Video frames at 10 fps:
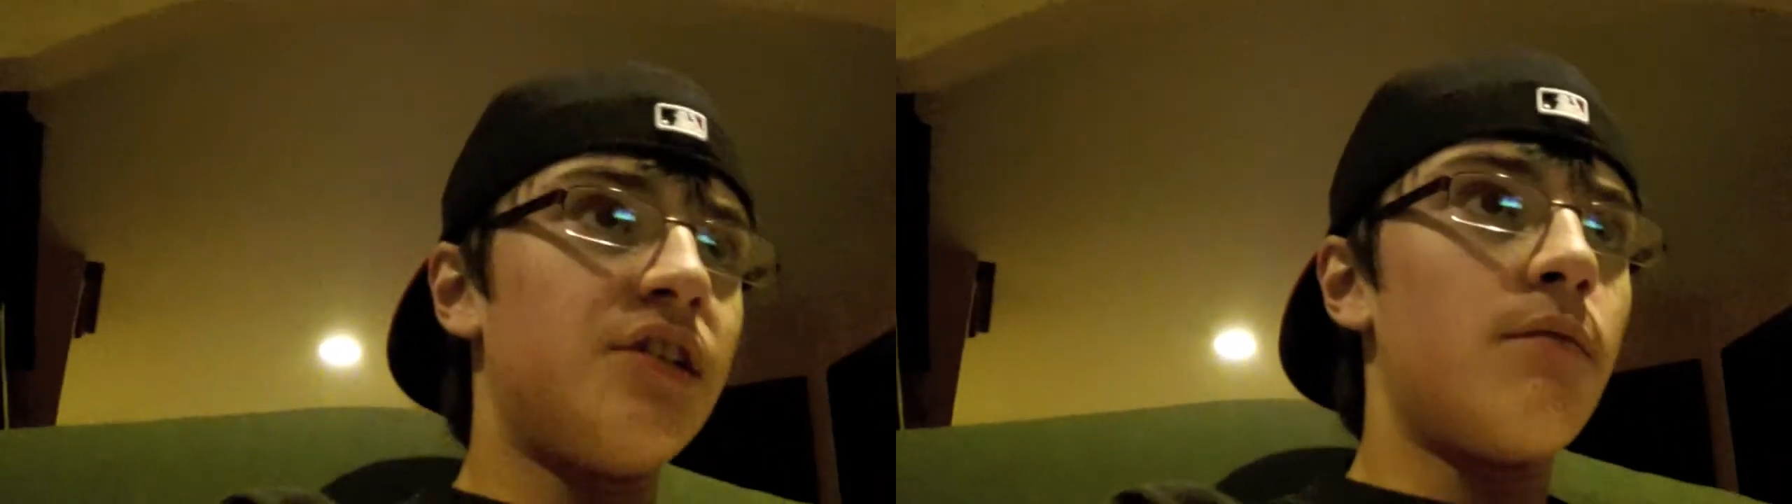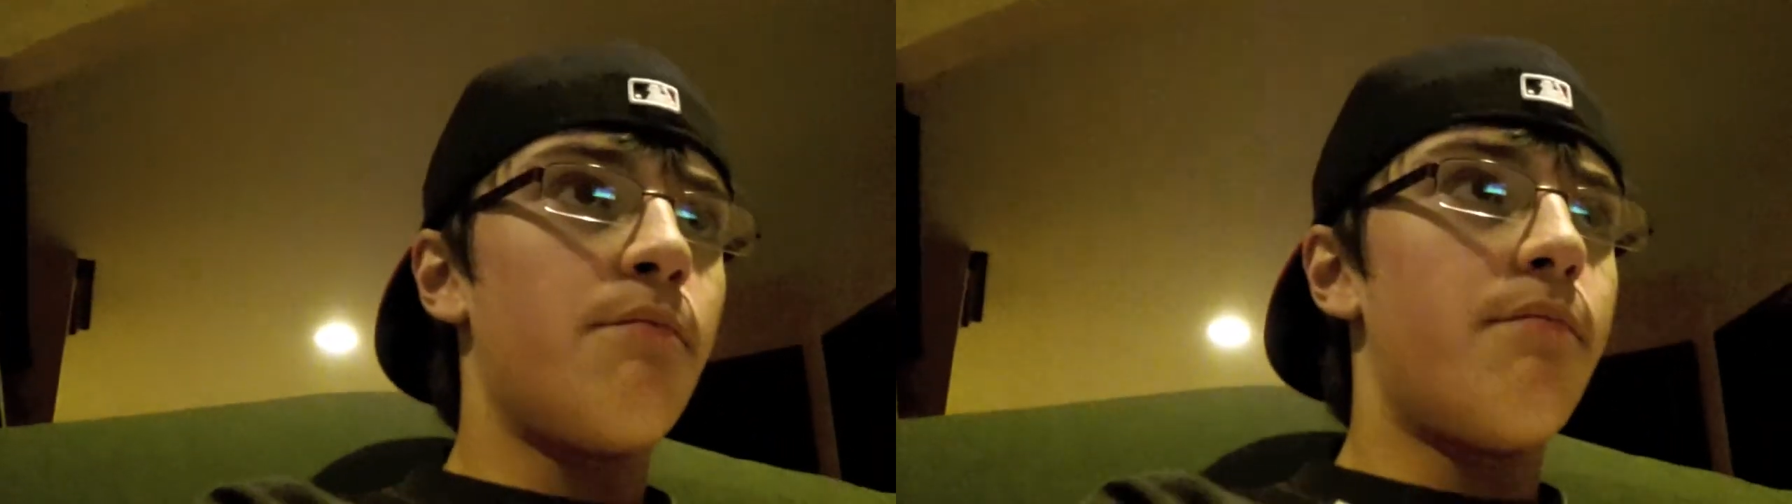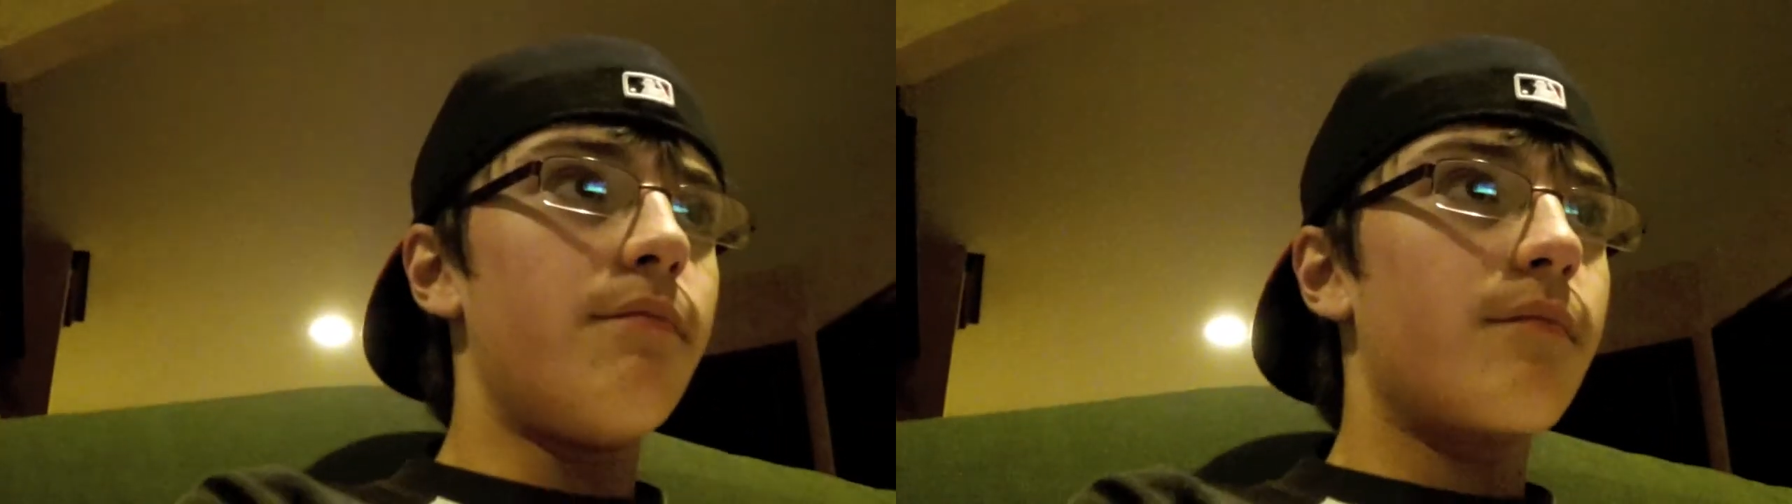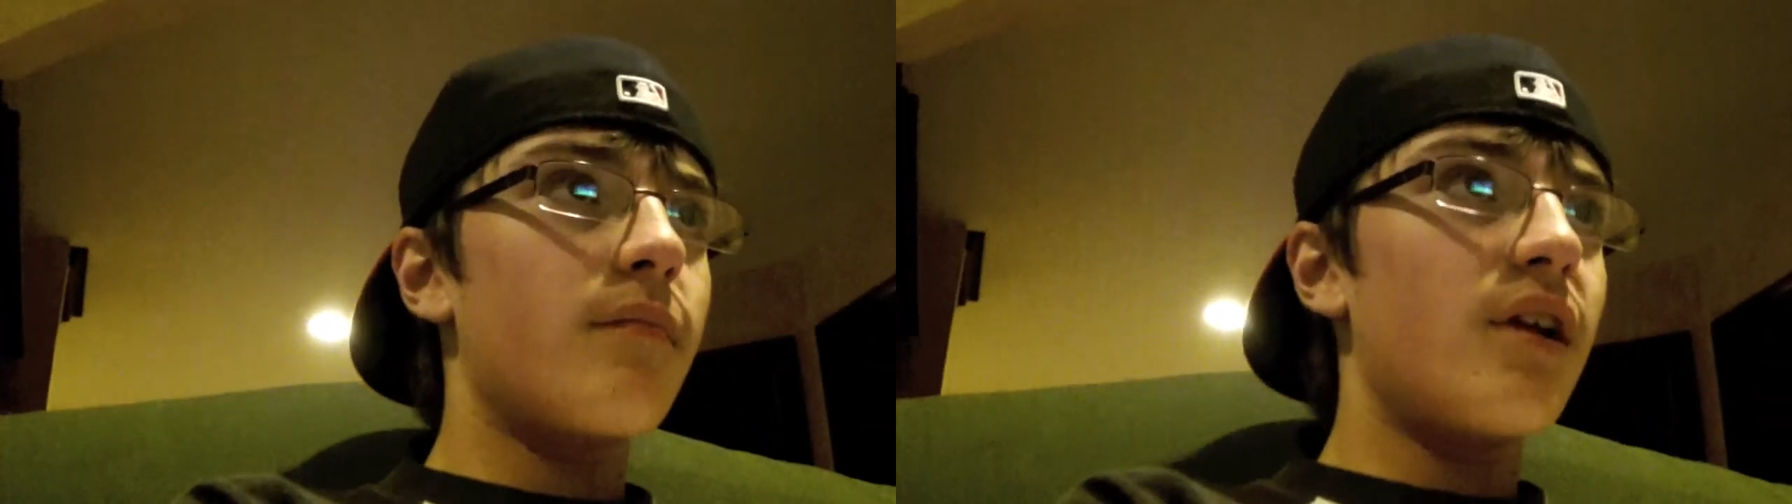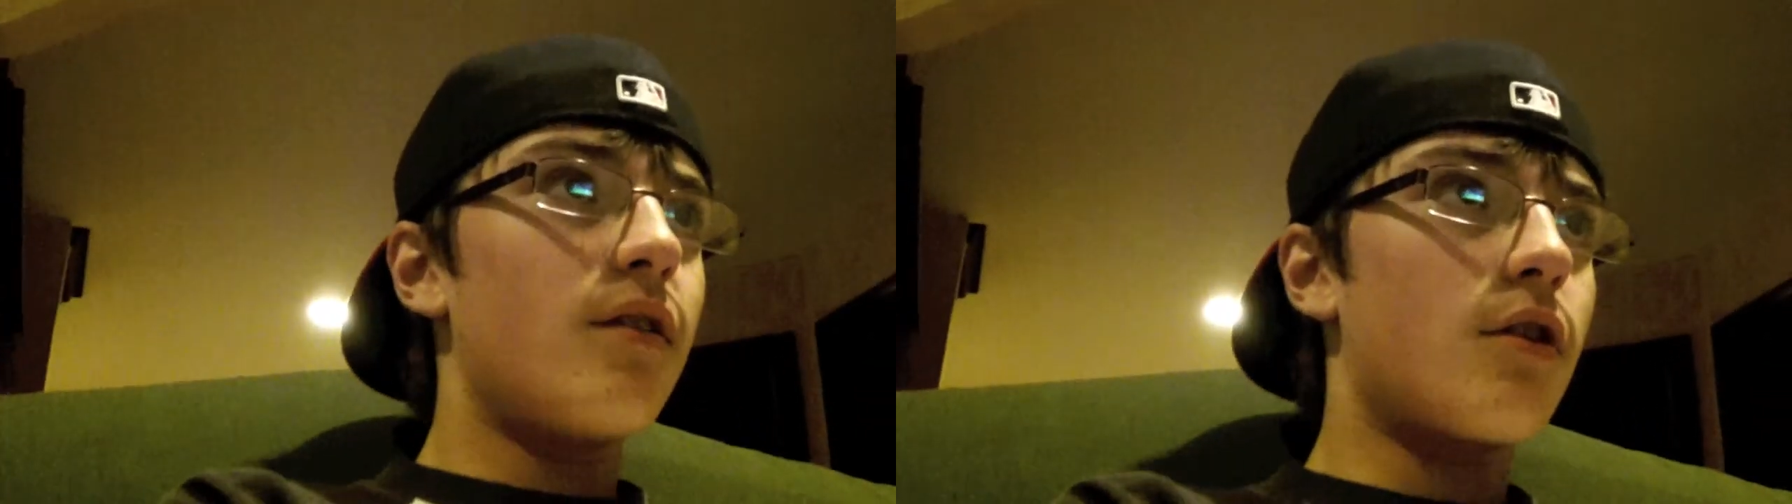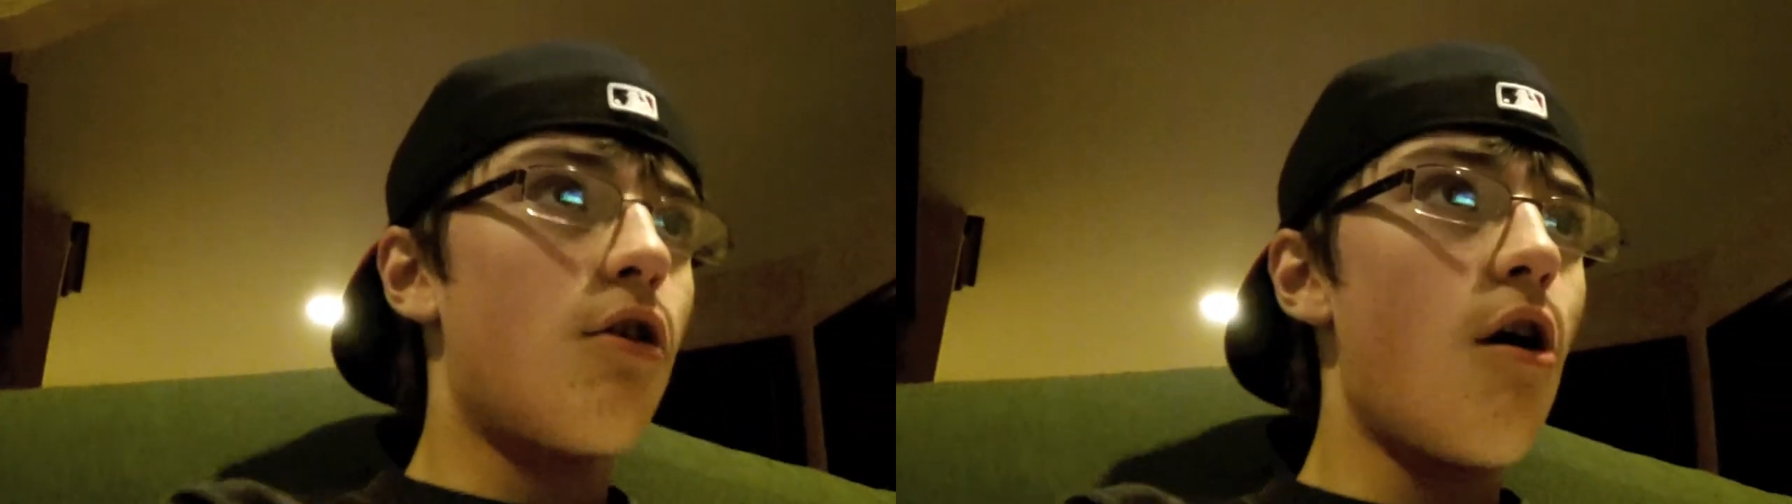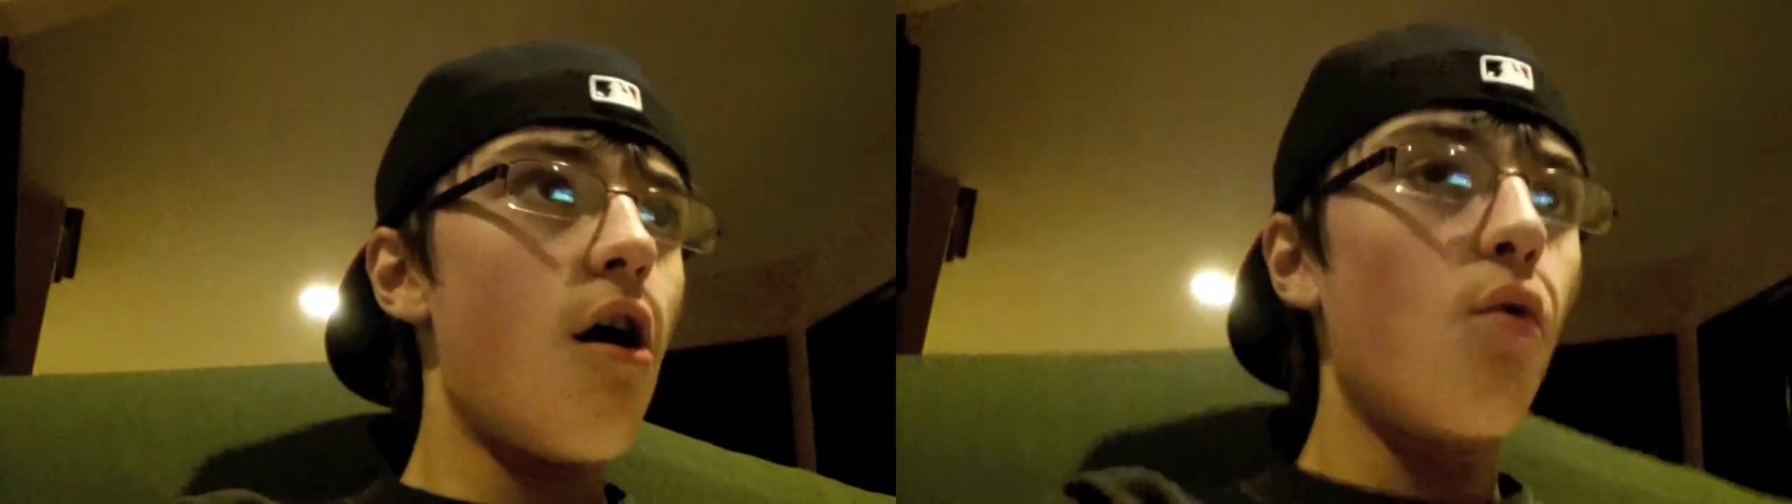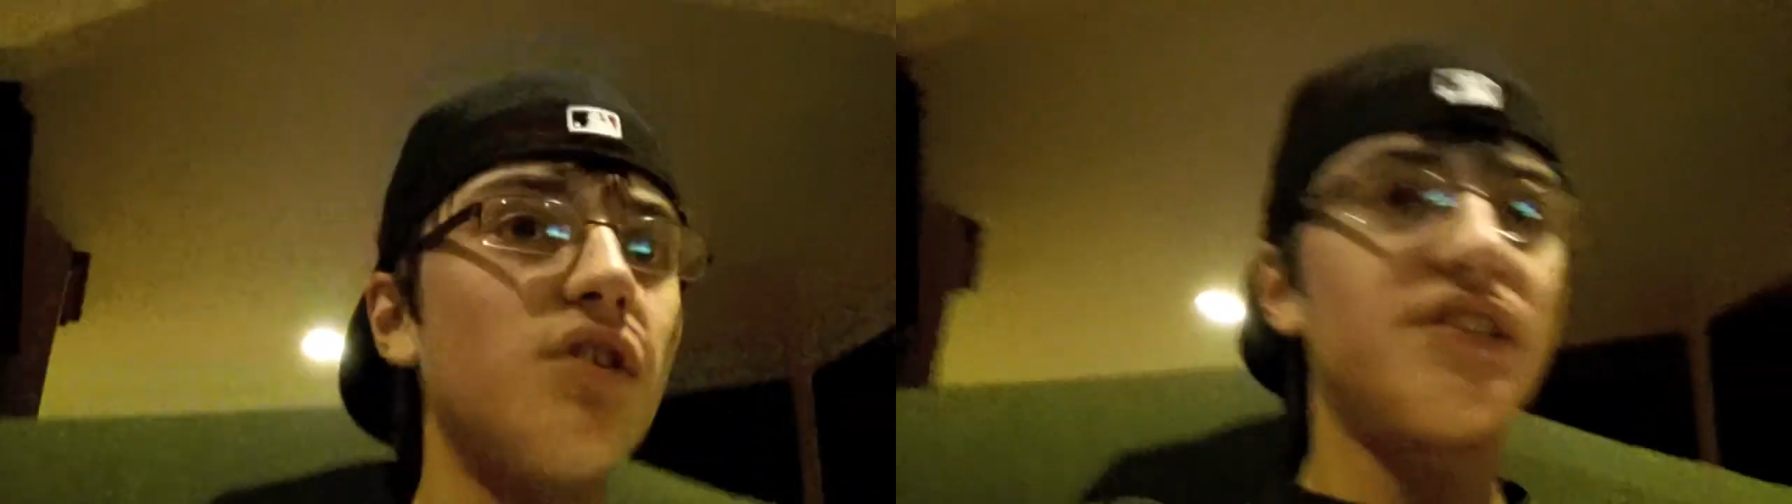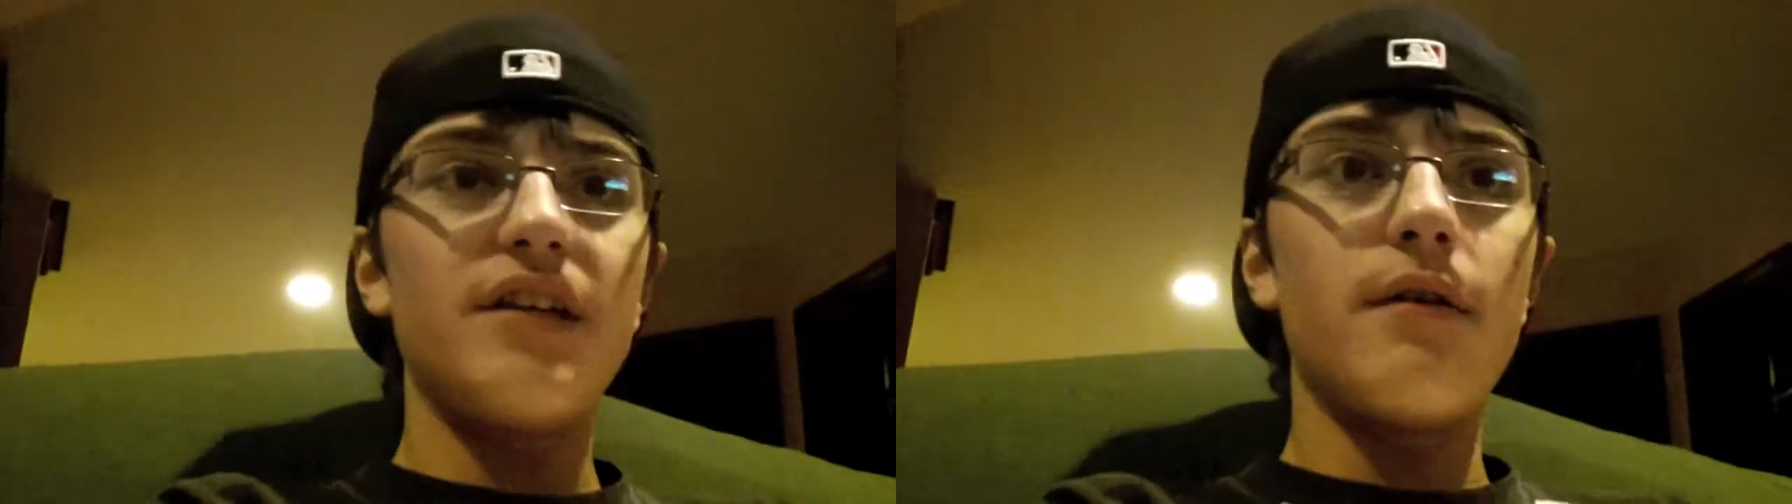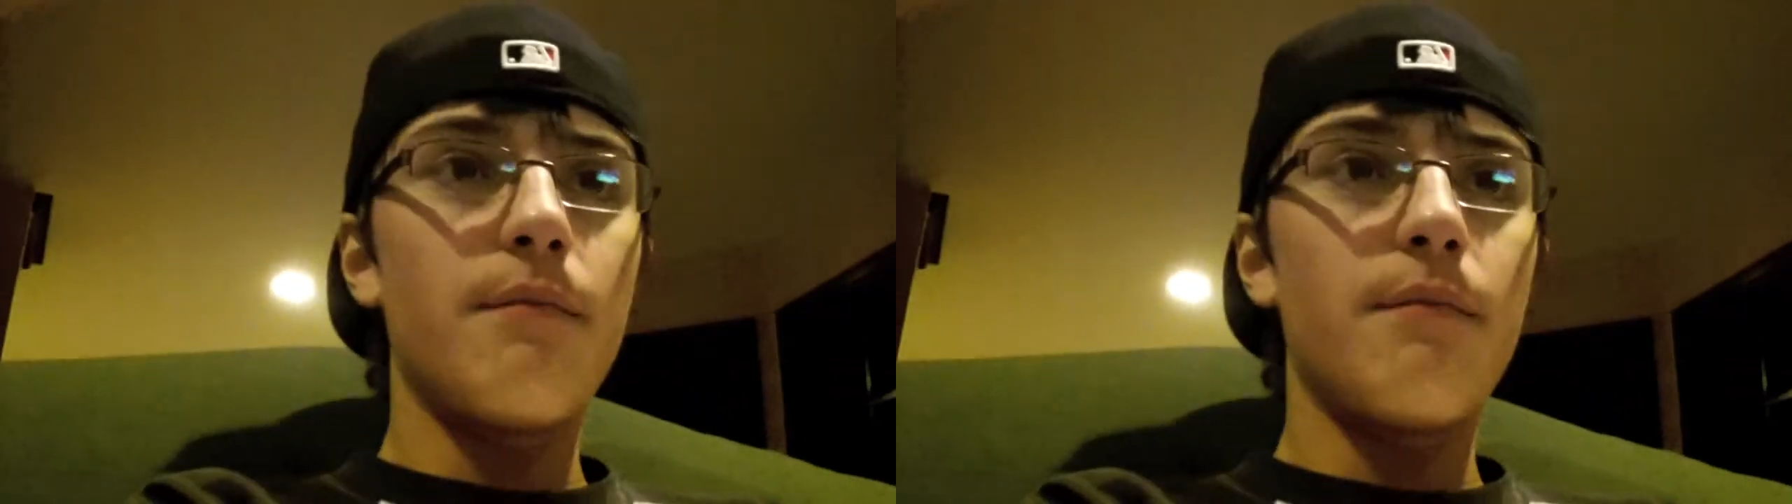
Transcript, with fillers: an the call was an